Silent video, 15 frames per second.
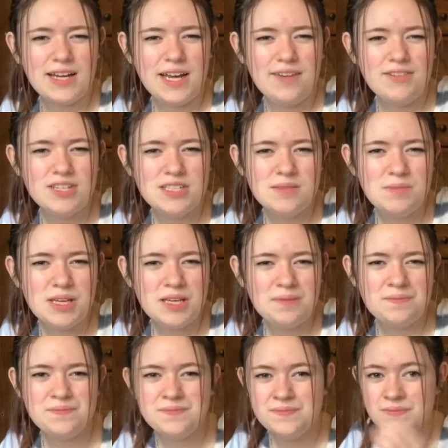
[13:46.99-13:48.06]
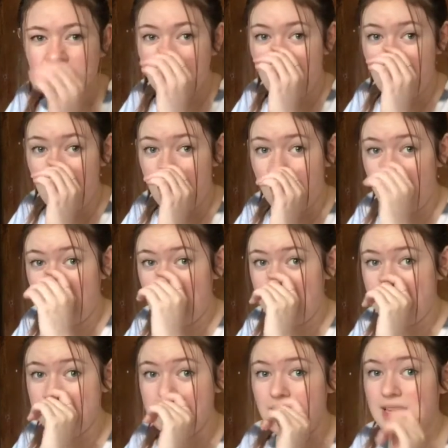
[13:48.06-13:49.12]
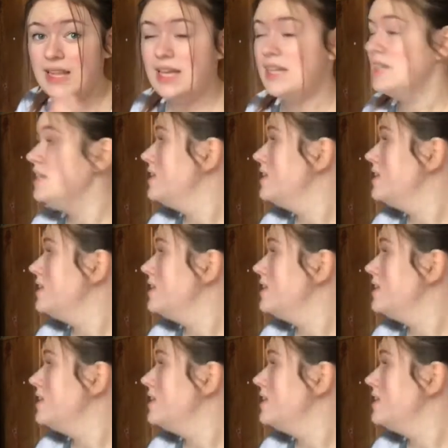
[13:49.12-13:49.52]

gave it to me. And then